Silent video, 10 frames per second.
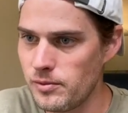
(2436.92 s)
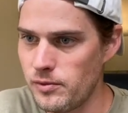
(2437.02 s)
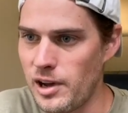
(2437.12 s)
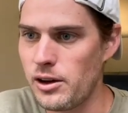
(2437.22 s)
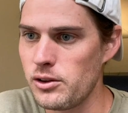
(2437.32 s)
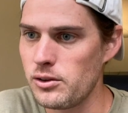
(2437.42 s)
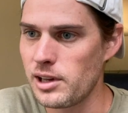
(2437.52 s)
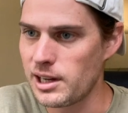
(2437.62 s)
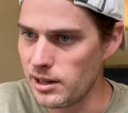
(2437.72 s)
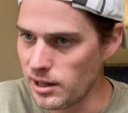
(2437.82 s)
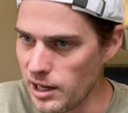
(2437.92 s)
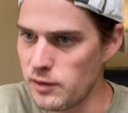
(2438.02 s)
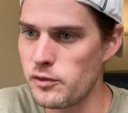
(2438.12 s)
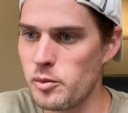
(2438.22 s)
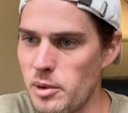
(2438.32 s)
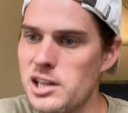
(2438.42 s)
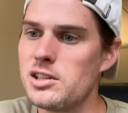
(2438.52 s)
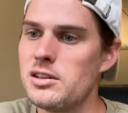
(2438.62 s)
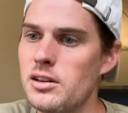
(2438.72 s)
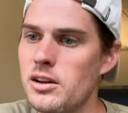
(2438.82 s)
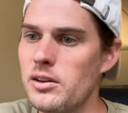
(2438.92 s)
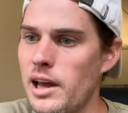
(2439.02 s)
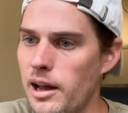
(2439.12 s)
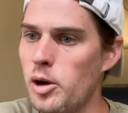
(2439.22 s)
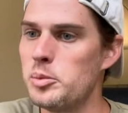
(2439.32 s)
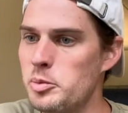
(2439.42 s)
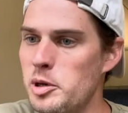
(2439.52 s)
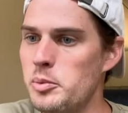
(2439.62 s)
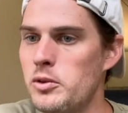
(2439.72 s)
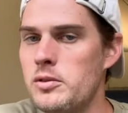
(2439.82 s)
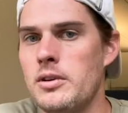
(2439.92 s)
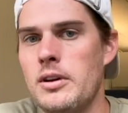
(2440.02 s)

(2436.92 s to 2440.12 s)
value, like information in there that helped people.